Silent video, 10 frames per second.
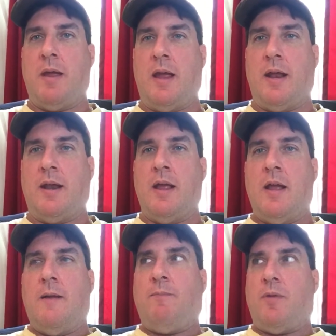And
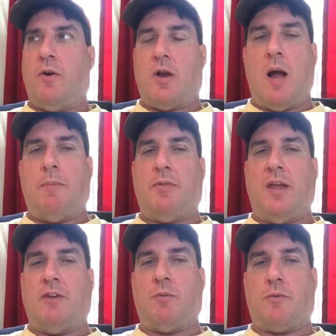there are a couple
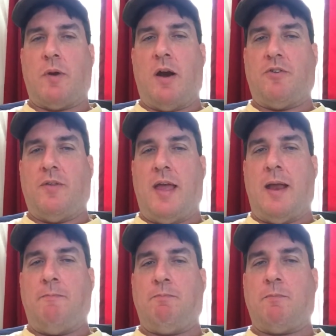things with regards to
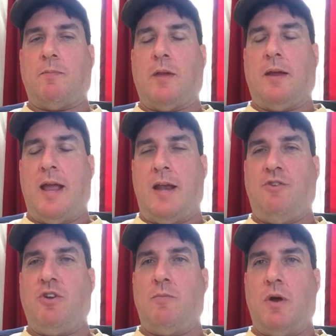that. Again,
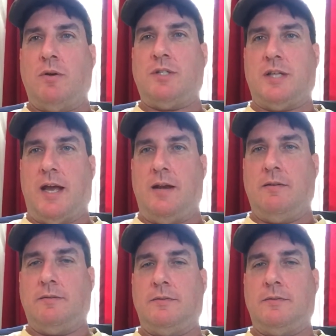Jim Rohn said,